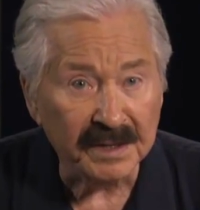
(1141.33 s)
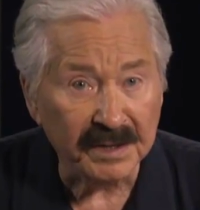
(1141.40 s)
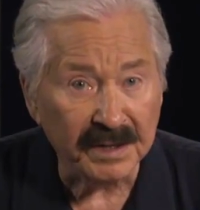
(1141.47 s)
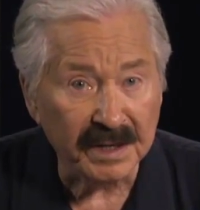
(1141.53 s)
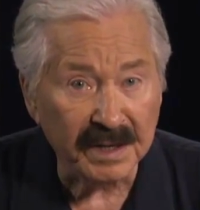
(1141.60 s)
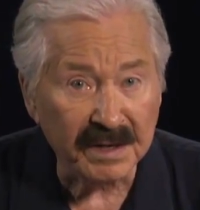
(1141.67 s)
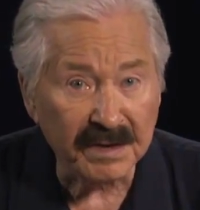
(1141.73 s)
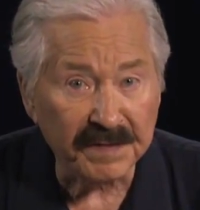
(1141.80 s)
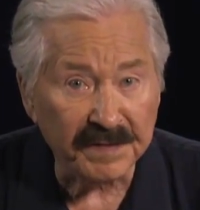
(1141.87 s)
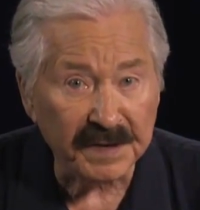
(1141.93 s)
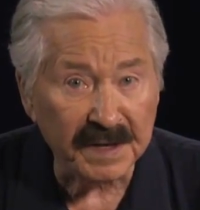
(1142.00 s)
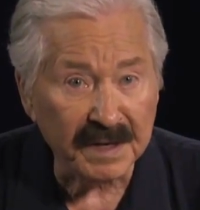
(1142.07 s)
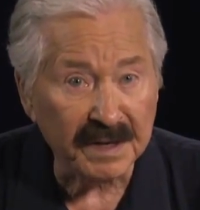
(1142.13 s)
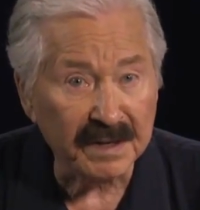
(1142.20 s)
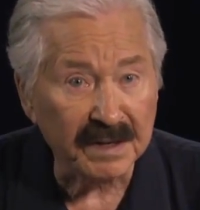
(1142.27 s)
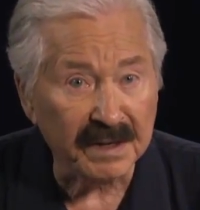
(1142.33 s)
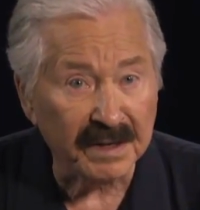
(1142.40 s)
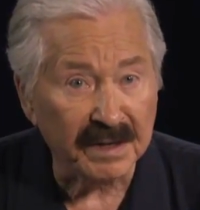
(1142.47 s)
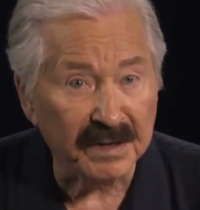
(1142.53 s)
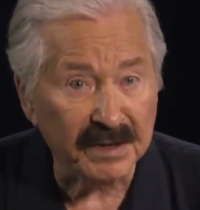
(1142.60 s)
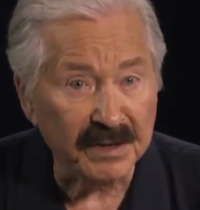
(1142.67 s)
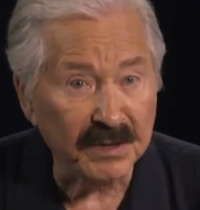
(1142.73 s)
to intervene in
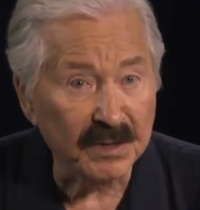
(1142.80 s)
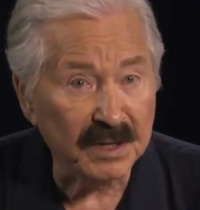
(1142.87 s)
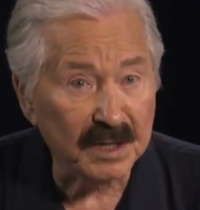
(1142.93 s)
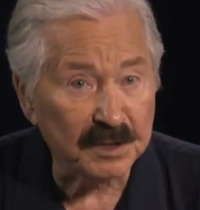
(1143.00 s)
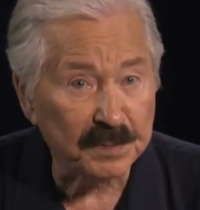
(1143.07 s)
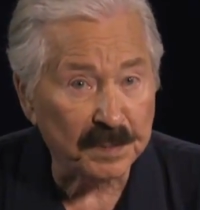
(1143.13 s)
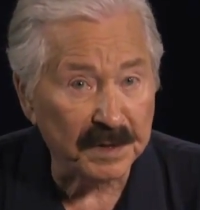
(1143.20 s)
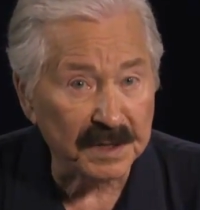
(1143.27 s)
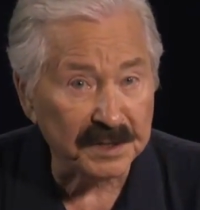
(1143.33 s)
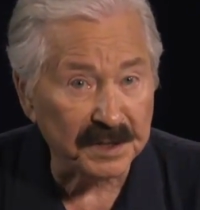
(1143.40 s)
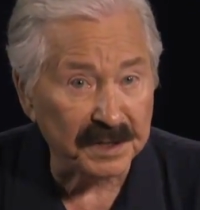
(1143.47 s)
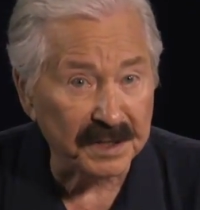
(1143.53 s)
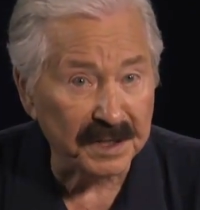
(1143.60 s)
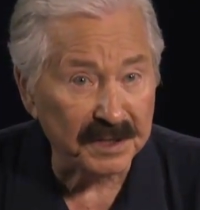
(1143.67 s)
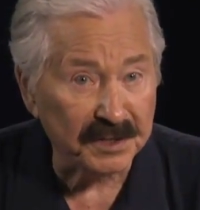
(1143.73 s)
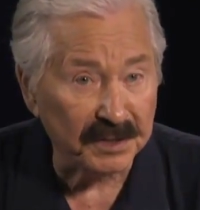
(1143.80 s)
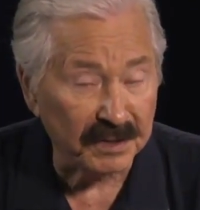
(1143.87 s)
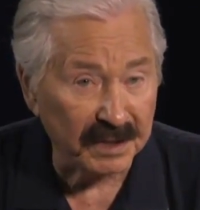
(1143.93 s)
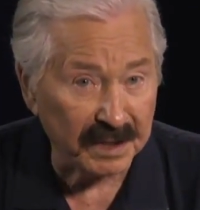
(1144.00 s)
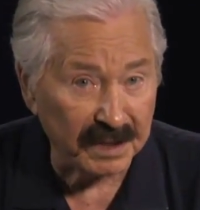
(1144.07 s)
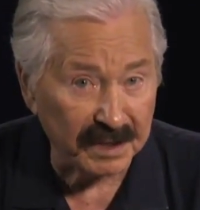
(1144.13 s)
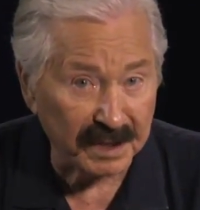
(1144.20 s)
a U.S.
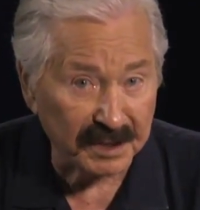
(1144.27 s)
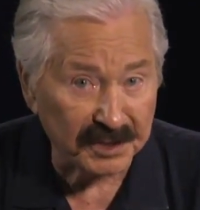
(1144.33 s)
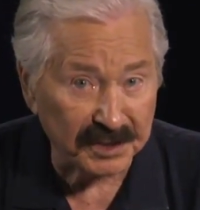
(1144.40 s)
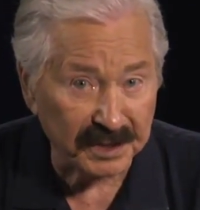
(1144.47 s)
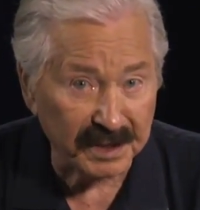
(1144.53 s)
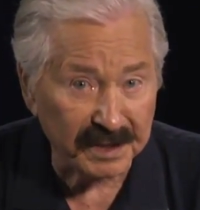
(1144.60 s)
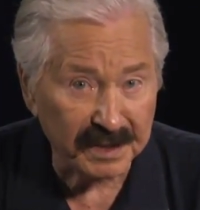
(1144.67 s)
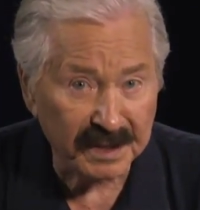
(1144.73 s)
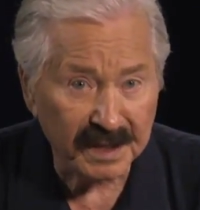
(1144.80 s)
presidential election.